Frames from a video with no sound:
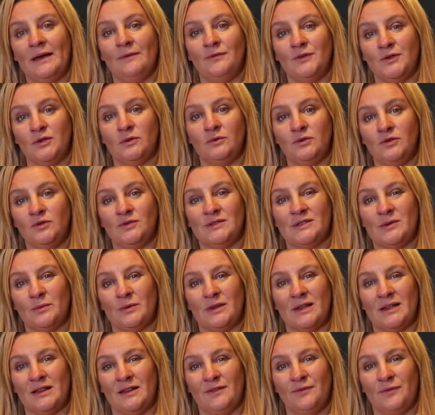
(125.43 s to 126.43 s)
if you don't use it
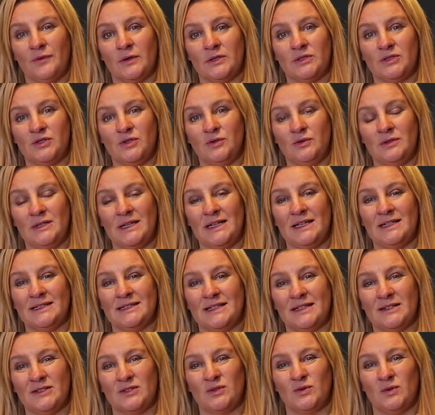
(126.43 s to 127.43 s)
within the first 2 days,
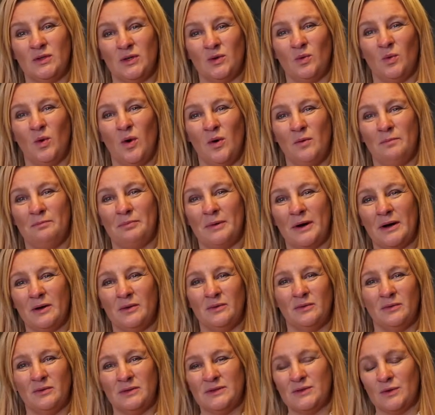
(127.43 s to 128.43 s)
then it's going to go all
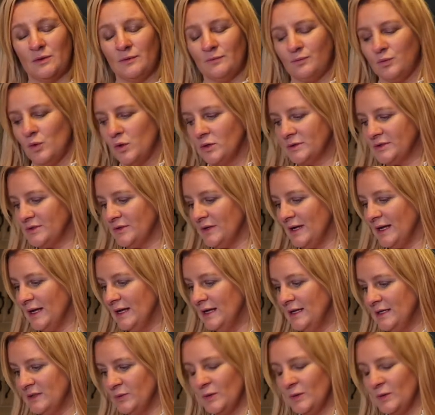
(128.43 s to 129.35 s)
brown and sort of watery,